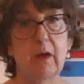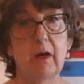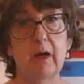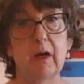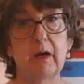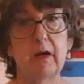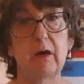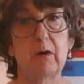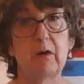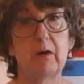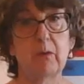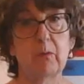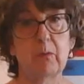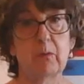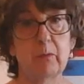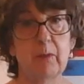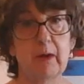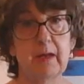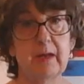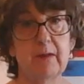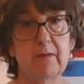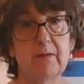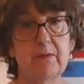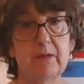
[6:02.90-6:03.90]
a
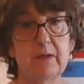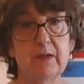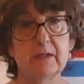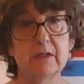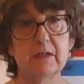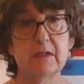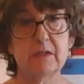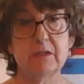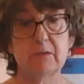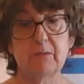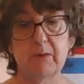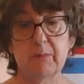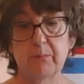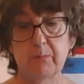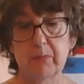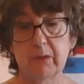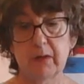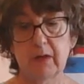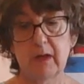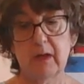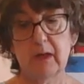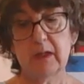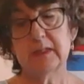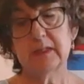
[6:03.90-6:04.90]
great thing to do with
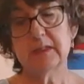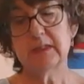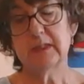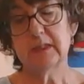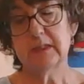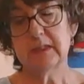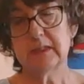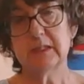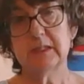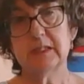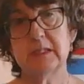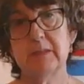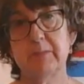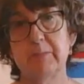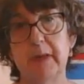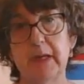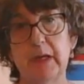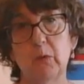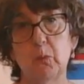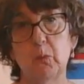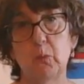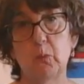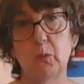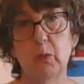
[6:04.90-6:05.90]
blocks is to make
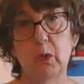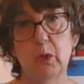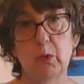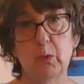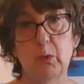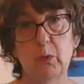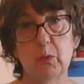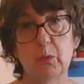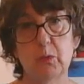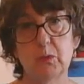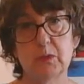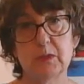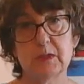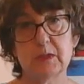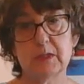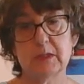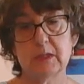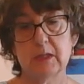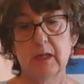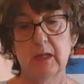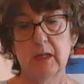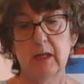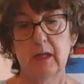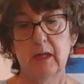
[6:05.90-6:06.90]
roads
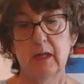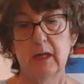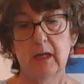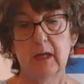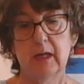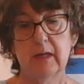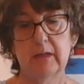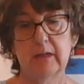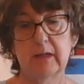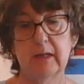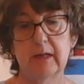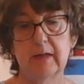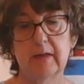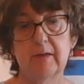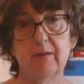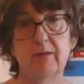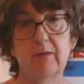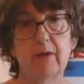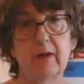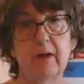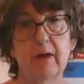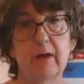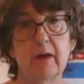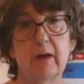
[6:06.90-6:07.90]
and let
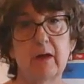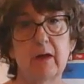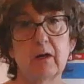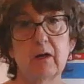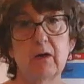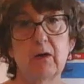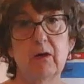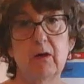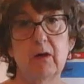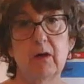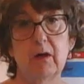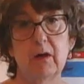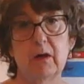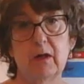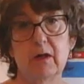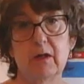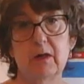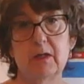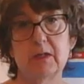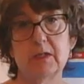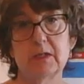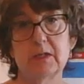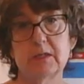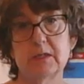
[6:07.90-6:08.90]
the
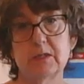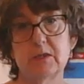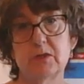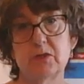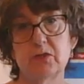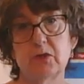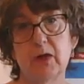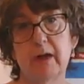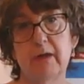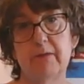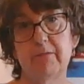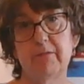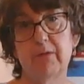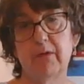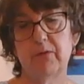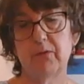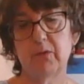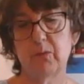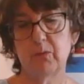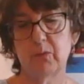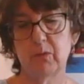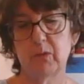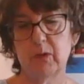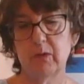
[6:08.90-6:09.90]
cars drive on
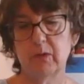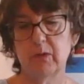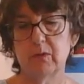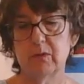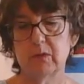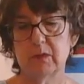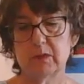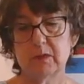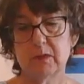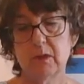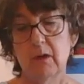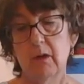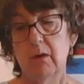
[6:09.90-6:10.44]
the roads,